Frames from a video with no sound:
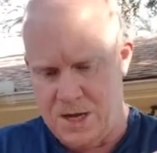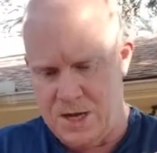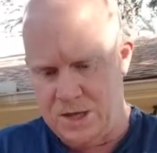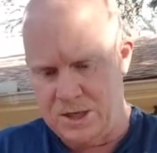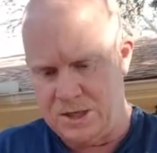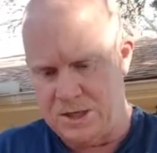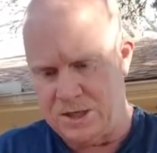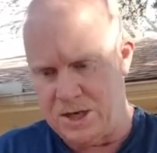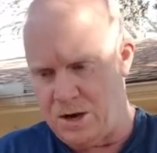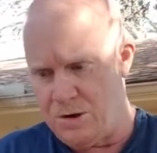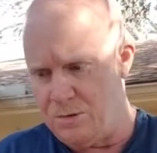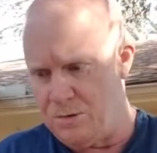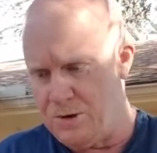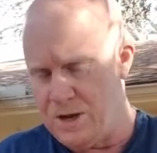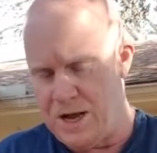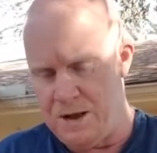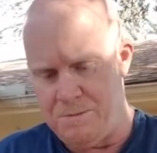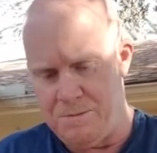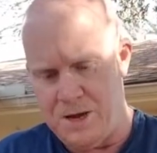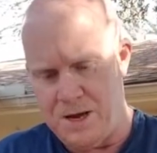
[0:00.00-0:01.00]
So
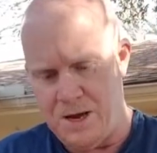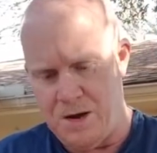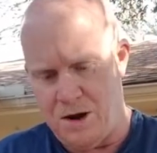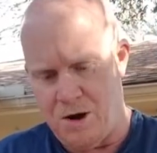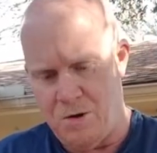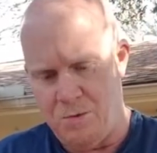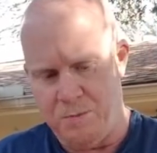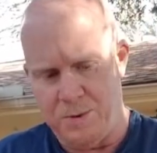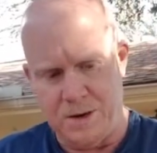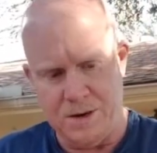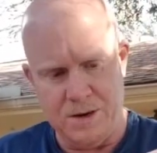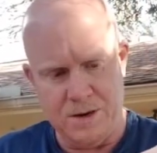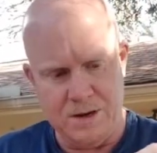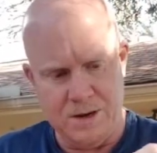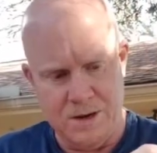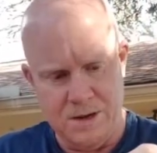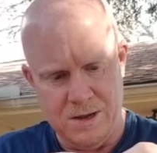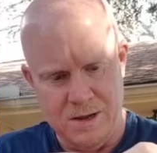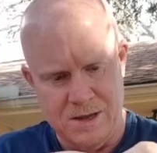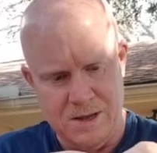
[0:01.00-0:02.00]
let me open
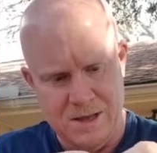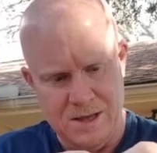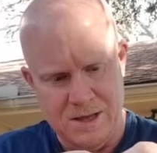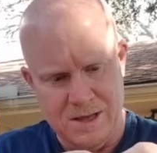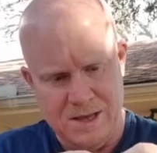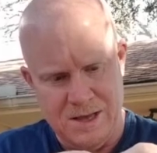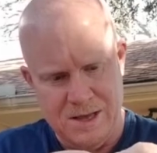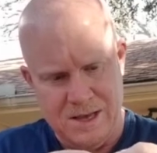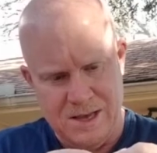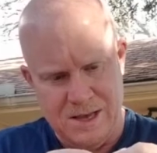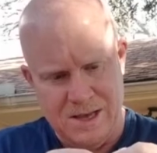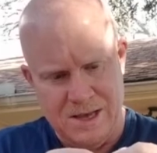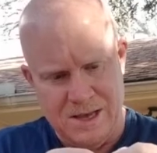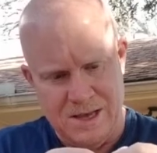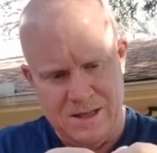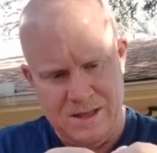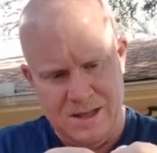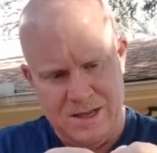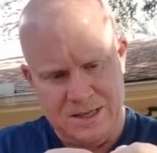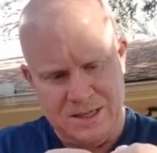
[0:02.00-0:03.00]

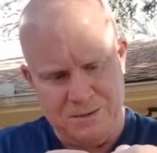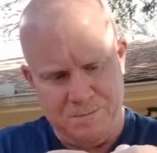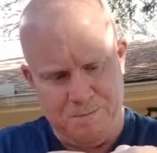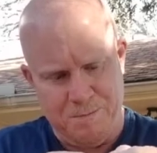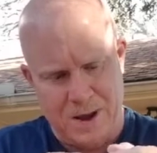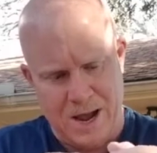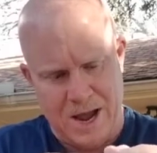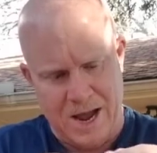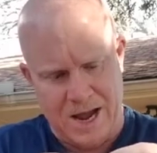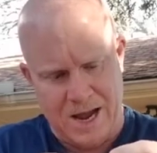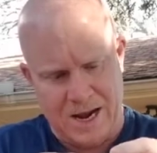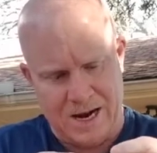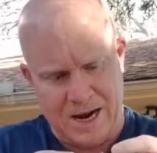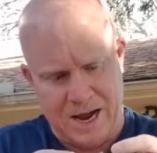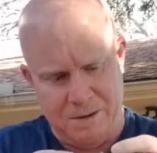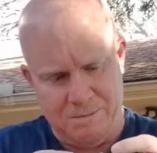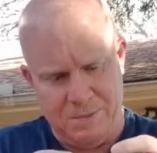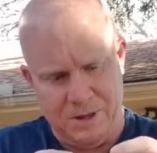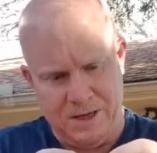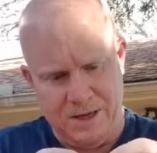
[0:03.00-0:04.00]
this bag.
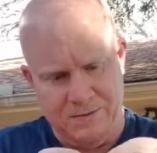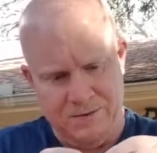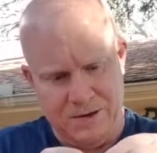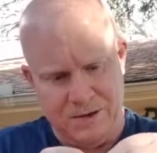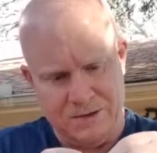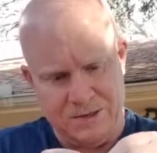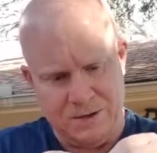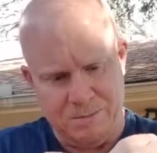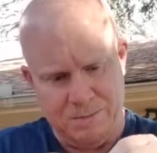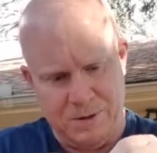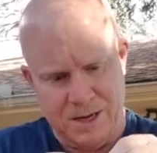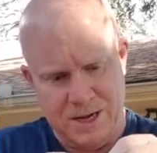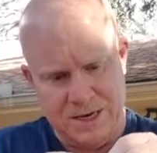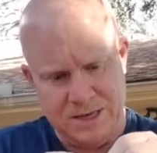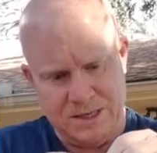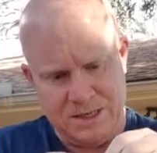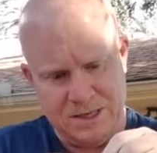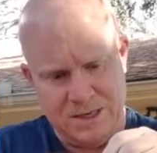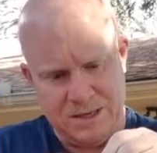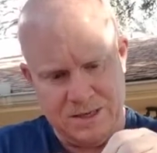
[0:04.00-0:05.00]
I believe there's a
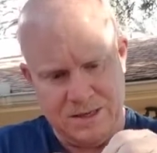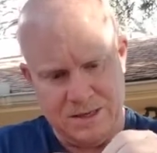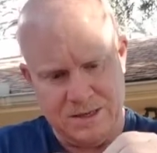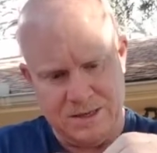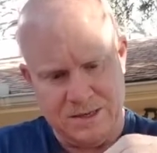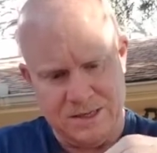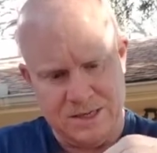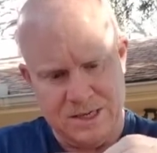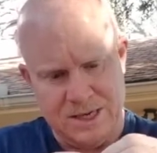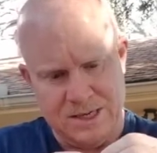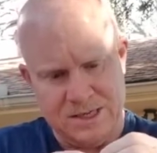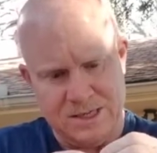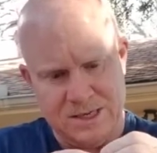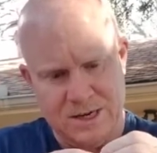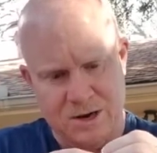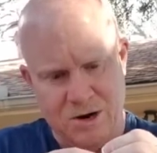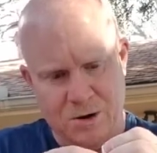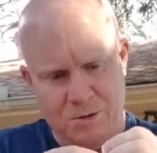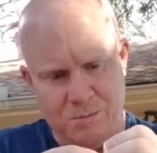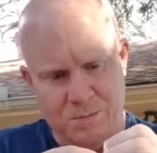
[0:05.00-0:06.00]
place that says
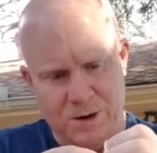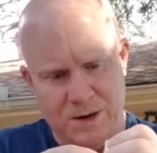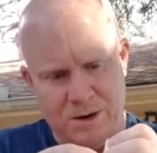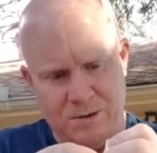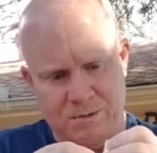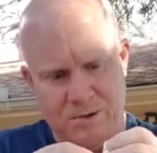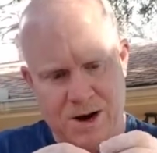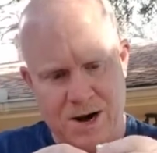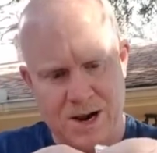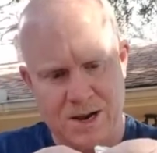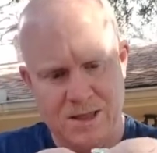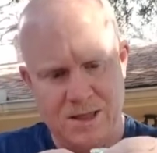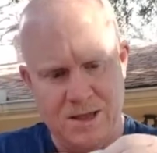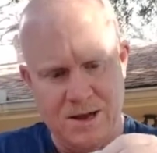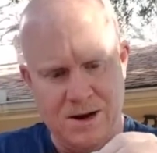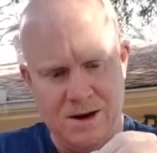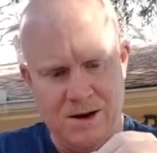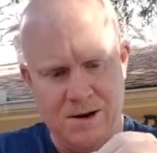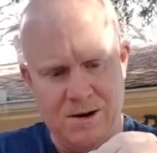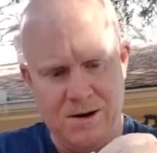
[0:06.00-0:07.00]
to open it right
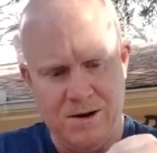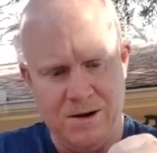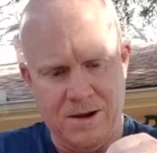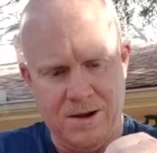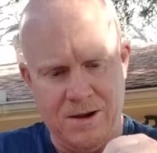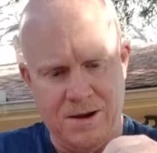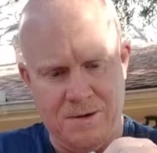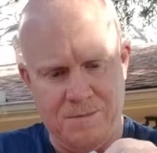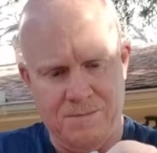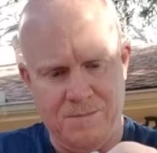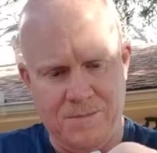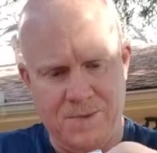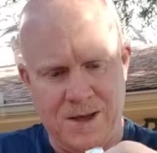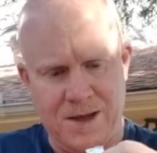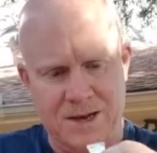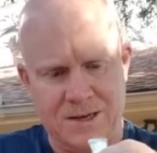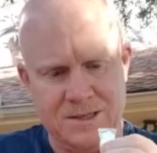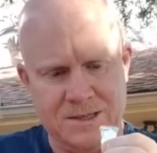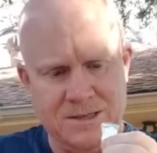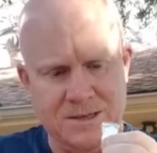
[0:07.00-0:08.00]
there. Yep,
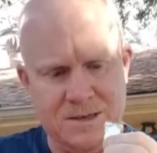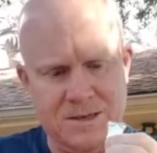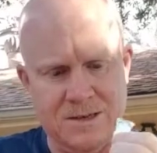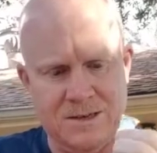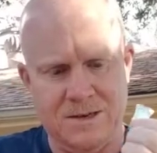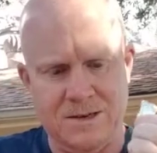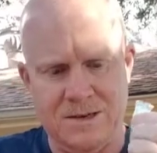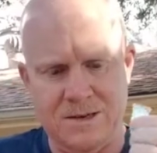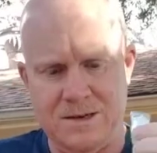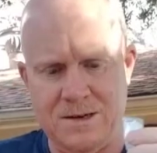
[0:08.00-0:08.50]
excellent.